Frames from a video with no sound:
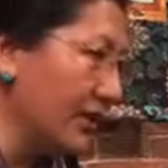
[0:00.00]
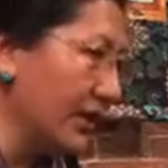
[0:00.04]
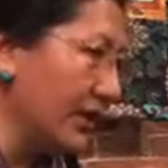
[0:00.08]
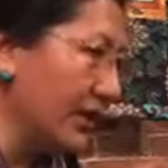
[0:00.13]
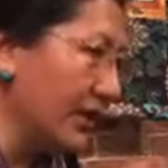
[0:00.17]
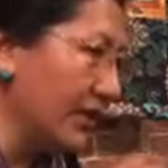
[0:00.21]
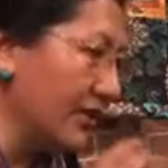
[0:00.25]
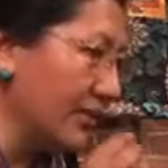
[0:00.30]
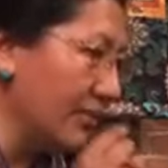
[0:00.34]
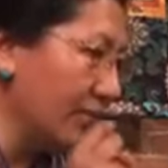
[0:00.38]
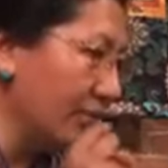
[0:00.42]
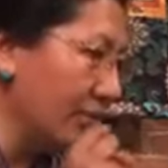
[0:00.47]

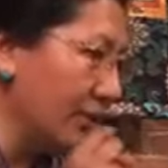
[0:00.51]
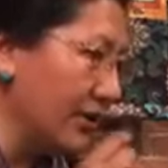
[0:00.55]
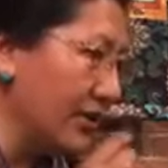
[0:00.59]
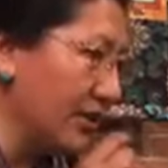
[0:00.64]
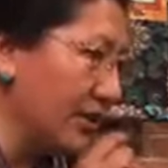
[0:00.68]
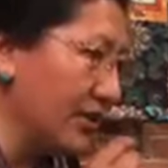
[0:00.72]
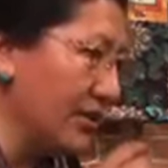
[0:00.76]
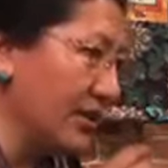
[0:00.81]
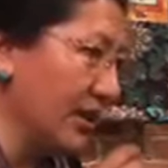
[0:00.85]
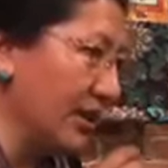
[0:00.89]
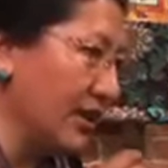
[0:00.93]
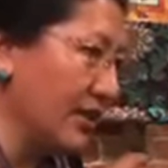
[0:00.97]
like the bitter
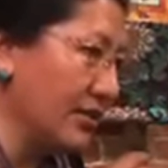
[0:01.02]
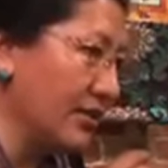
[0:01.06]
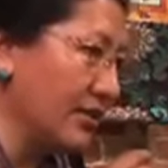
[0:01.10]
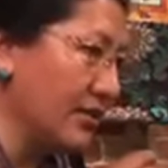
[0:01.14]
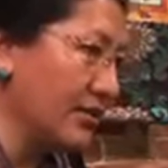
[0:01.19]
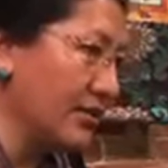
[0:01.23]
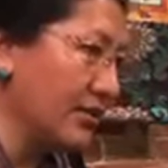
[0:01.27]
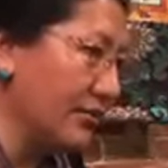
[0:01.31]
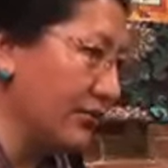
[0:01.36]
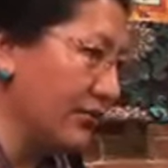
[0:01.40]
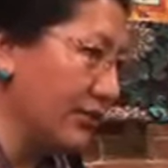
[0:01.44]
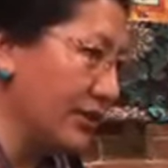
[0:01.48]
taste
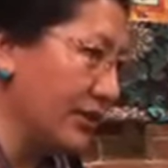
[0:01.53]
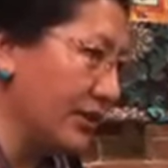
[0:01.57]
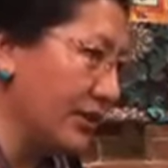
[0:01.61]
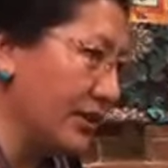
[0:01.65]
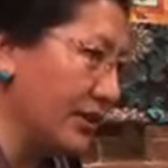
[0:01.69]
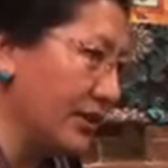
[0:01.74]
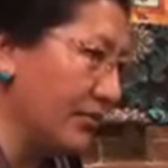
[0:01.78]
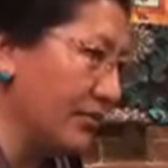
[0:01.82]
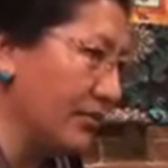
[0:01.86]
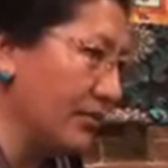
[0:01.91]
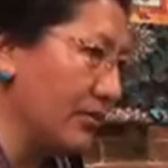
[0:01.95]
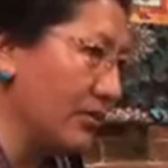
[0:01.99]

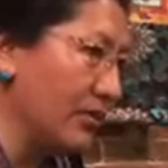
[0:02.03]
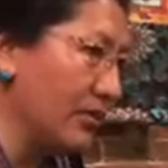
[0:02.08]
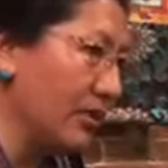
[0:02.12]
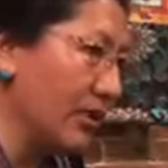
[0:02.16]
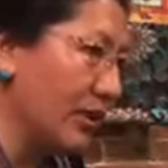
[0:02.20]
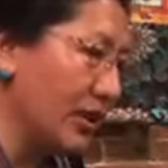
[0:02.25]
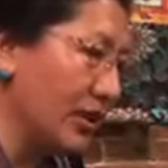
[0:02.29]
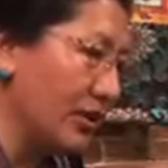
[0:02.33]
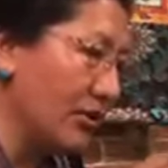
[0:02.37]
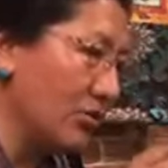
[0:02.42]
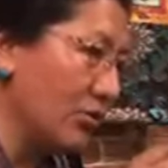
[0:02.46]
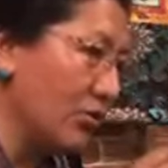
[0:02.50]
vegetable
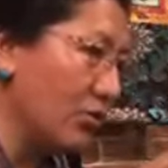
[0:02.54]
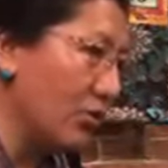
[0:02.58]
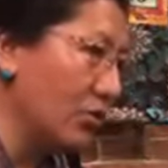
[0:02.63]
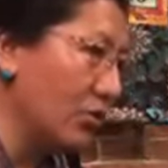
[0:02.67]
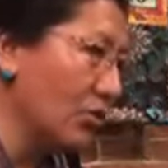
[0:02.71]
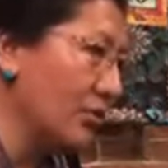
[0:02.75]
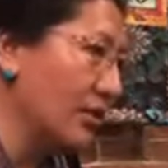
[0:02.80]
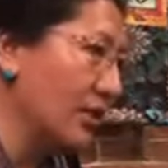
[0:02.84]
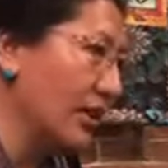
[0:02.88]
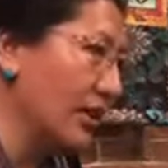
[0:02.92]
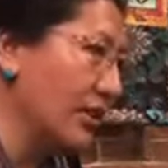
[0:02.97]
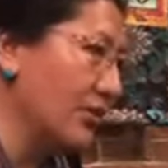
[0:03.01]
is
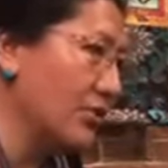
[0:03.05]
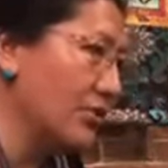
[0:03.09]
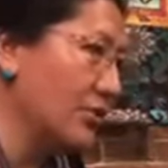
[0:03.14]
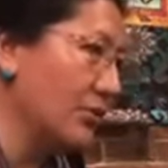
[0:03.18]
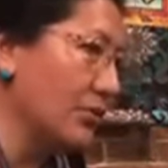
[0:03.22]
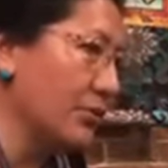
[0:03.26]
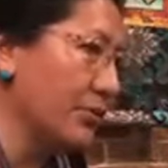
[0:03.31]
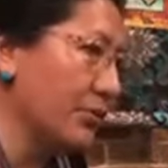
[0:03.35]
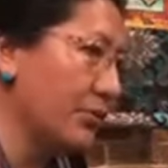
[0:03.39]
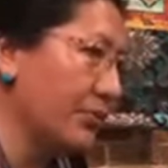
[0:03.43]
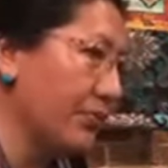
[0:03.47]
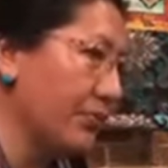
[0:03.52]
cold nature.